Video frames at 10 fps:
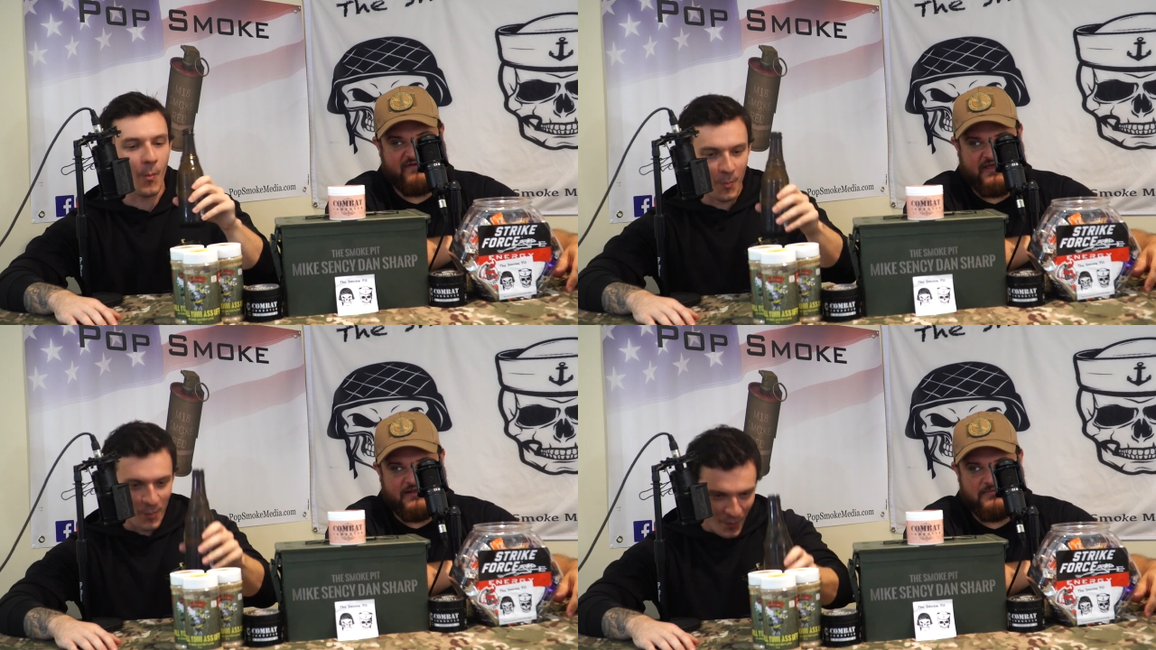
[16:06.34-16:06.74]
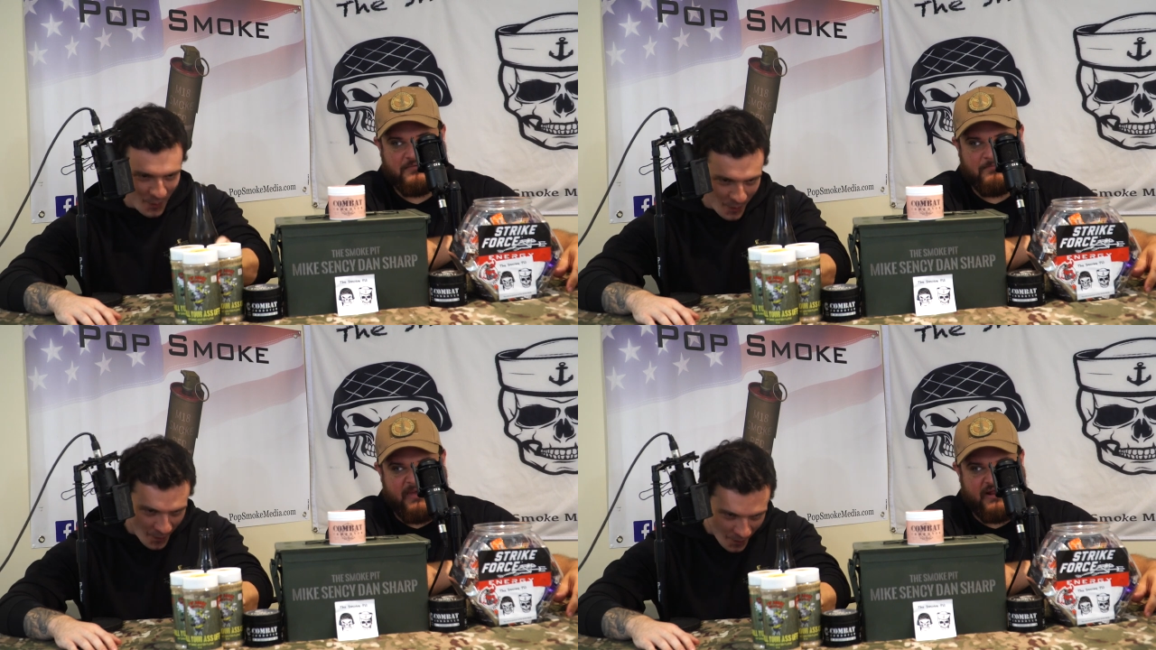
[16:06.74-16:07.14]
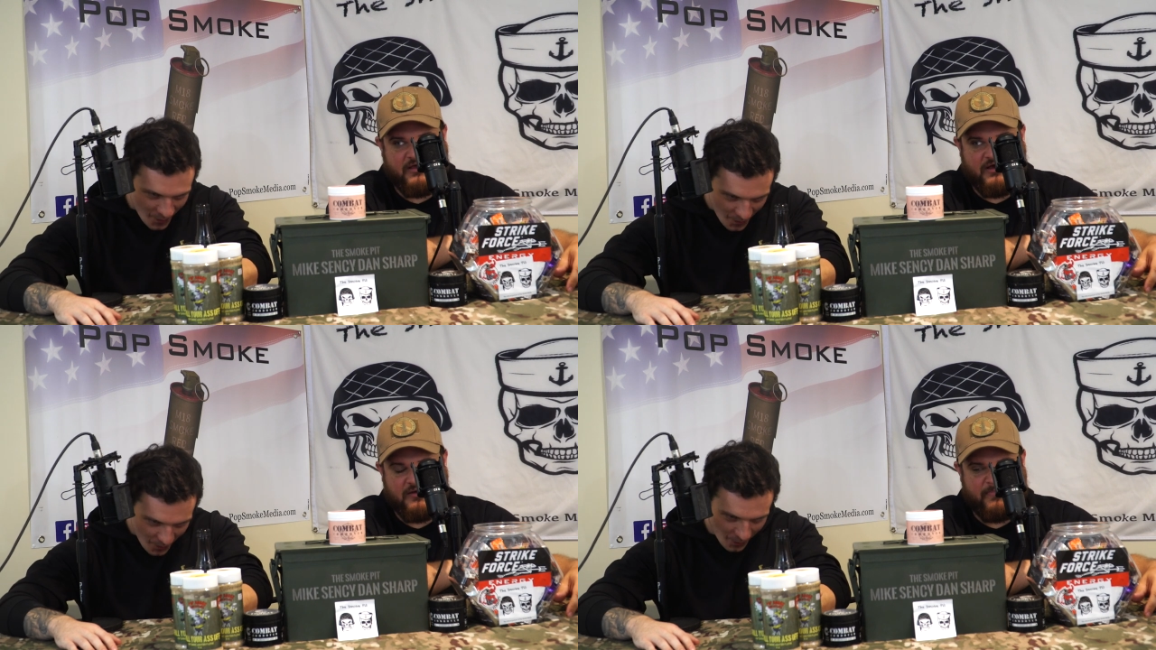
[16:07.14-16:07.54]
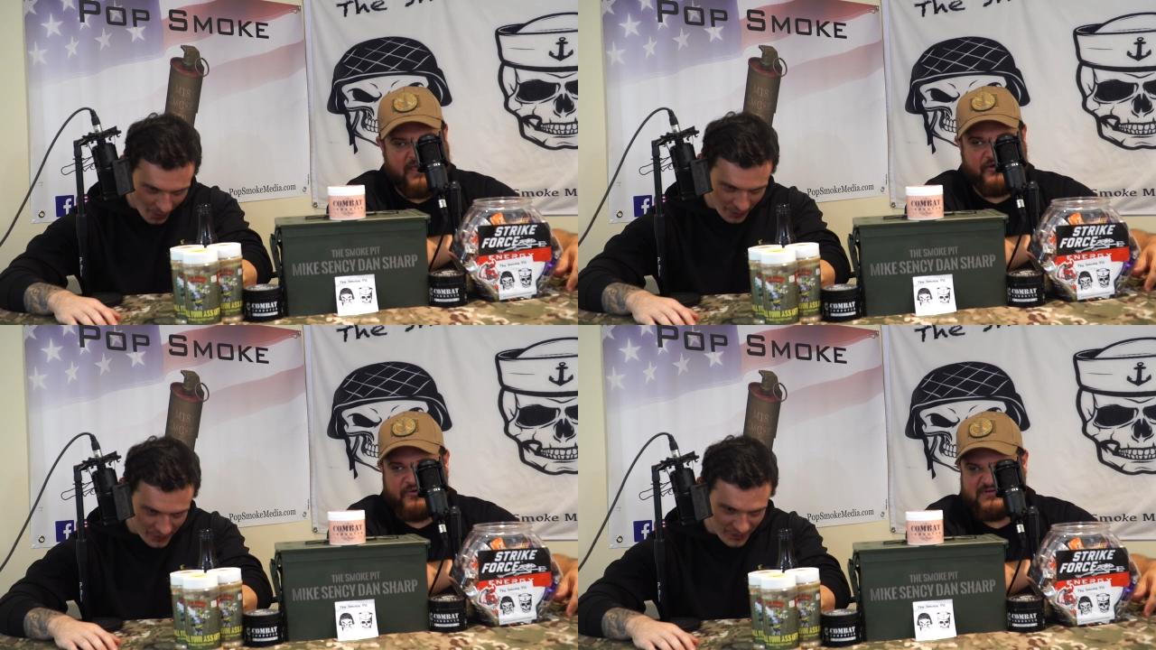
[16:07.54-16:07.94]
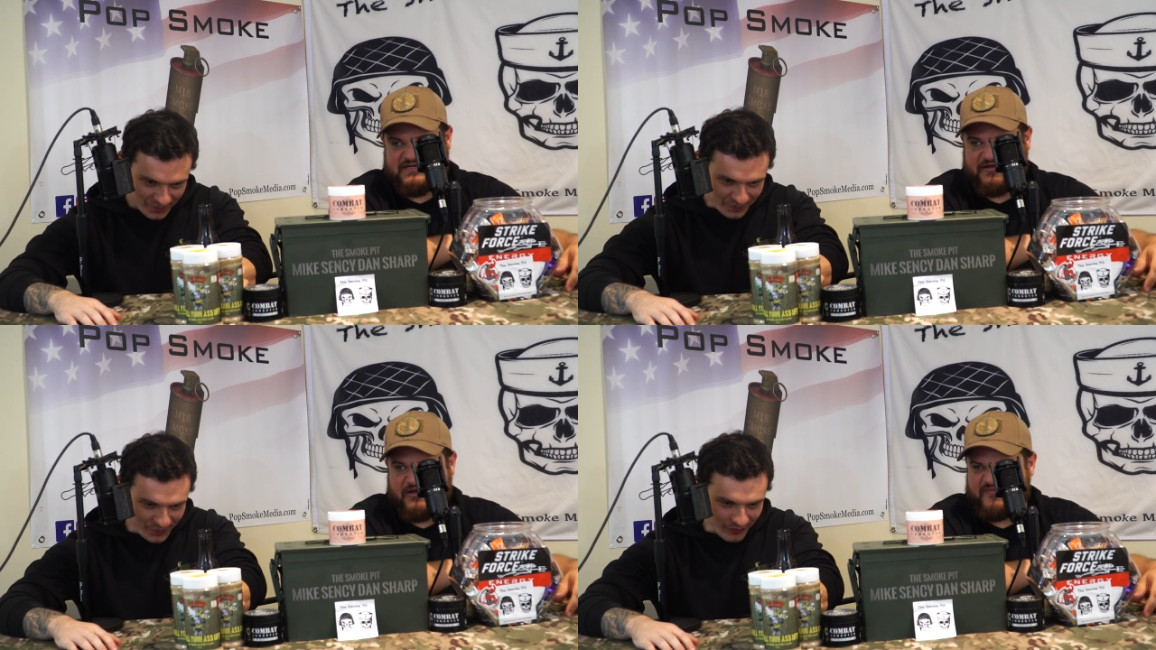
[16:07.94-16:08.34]
Speaker 1: fucking beta cuck Beto is
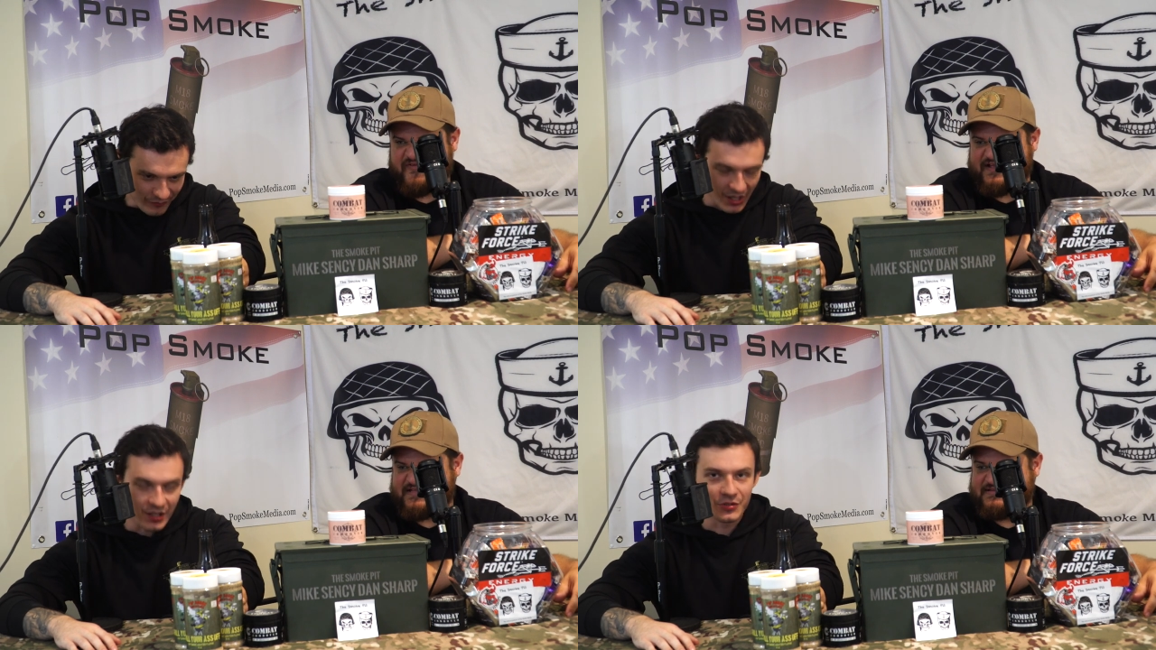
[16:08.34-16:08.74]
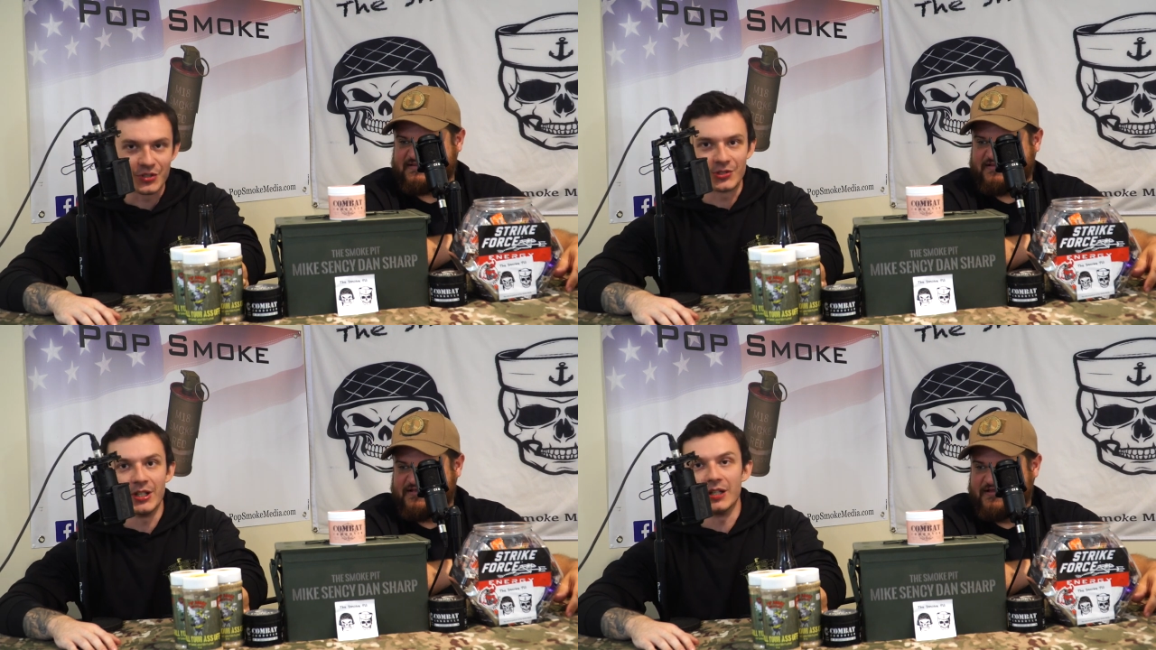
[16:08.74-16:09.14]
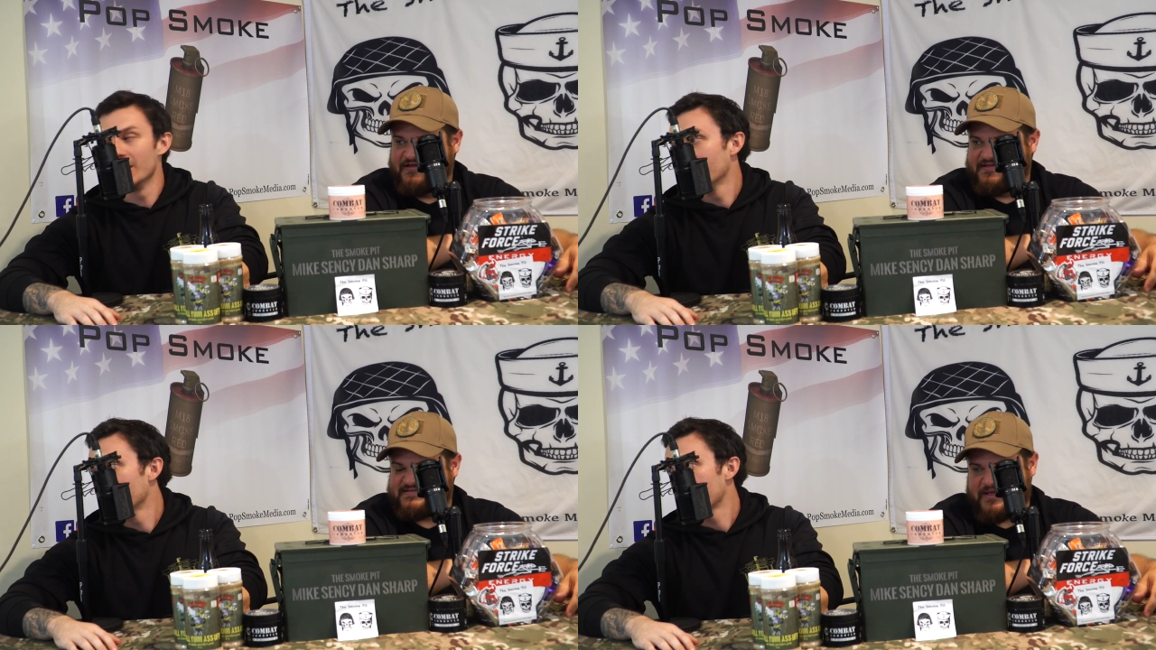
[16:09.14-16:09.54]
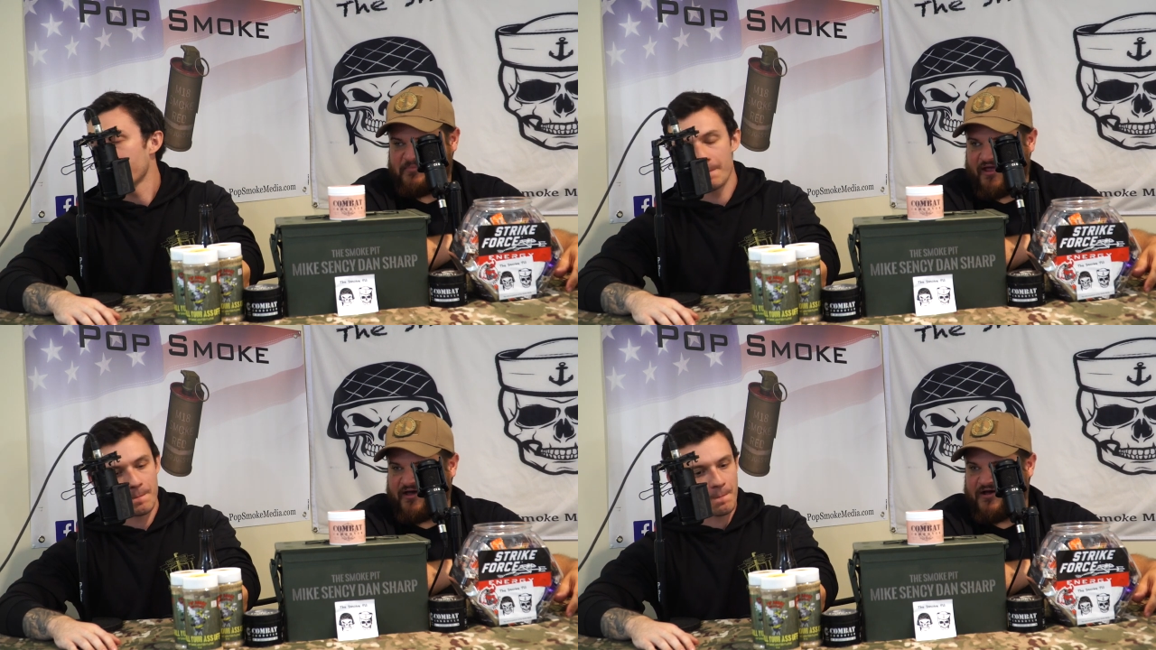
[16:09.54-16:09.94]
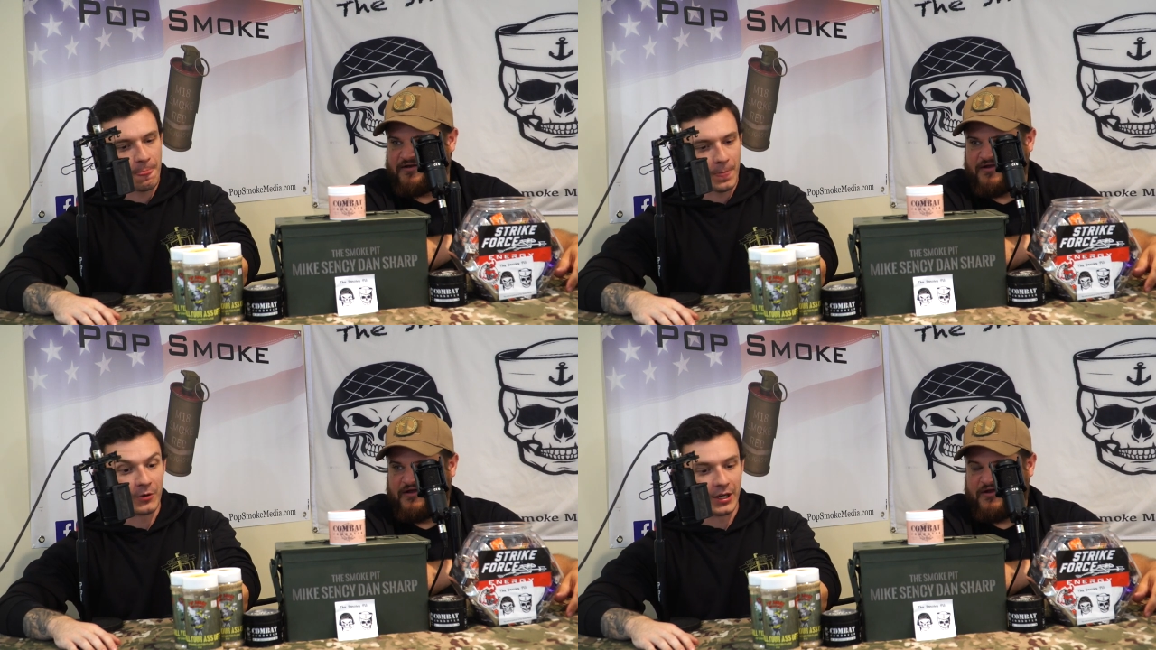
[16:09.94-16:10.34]
gonna come fucking oh, shit. take my
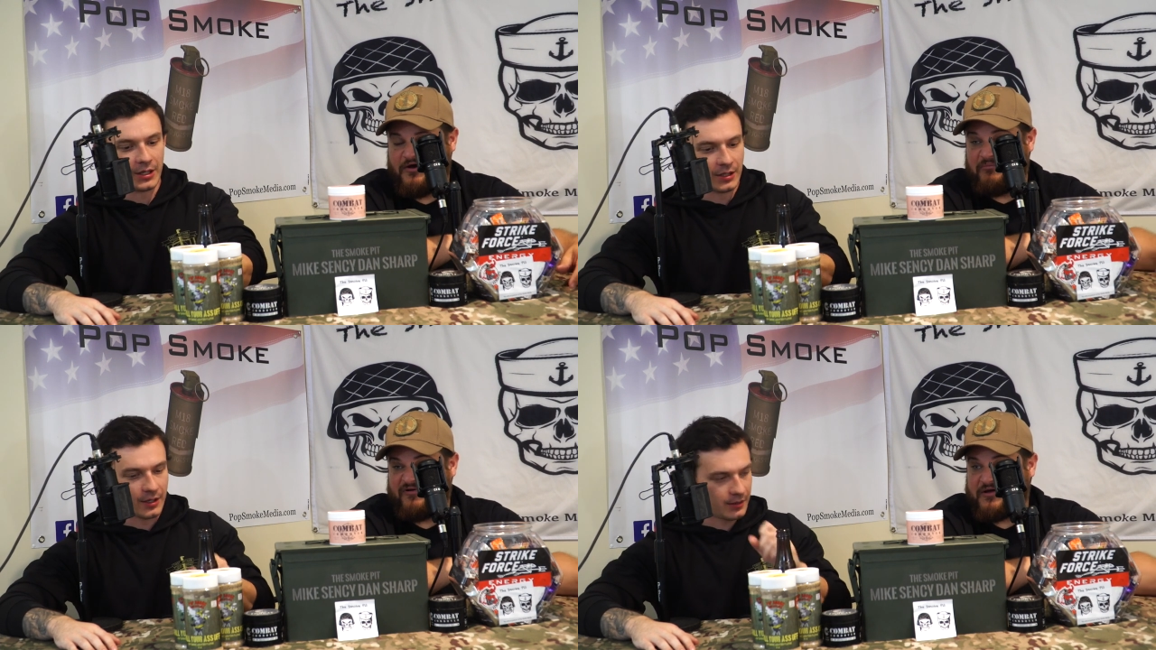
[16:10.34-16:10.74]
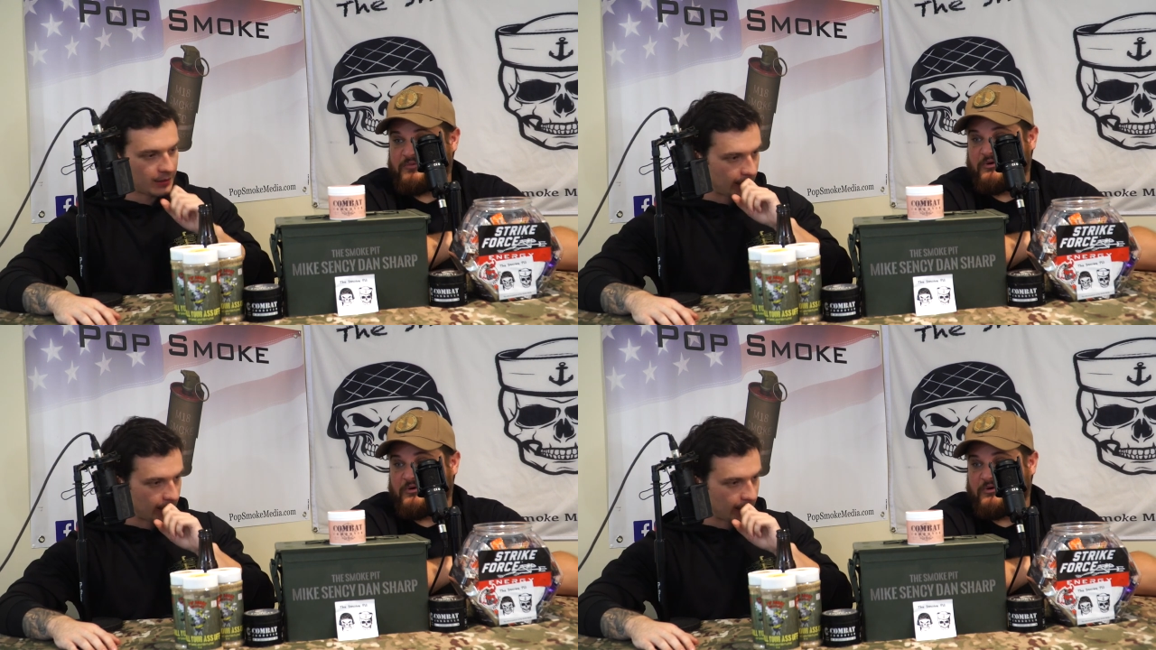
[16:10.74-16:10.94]
gun. Right. No, I'm fucking